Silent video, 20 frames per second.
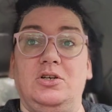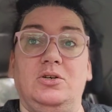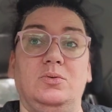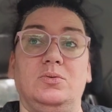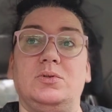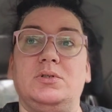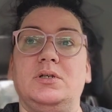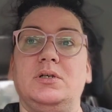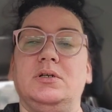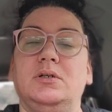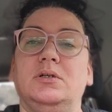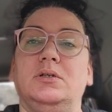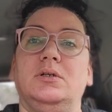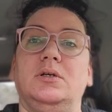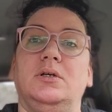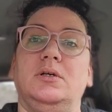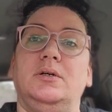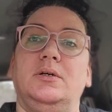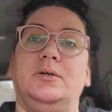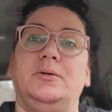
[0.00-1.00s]
use.
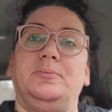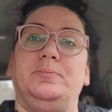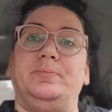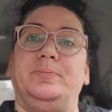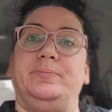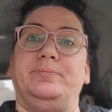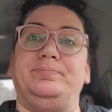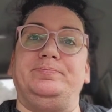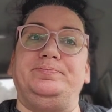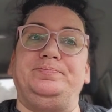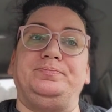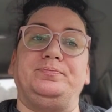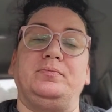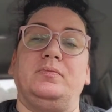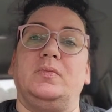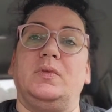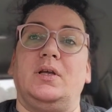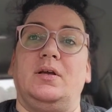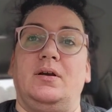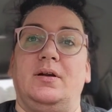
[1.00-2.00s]

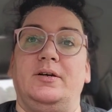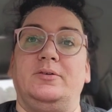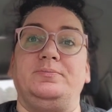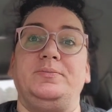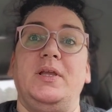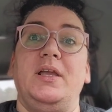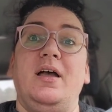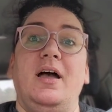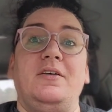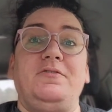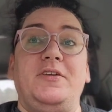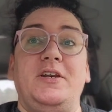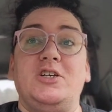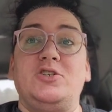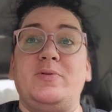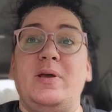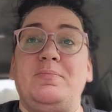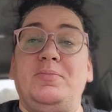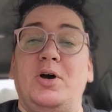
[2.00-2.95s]
I don't know. I finished my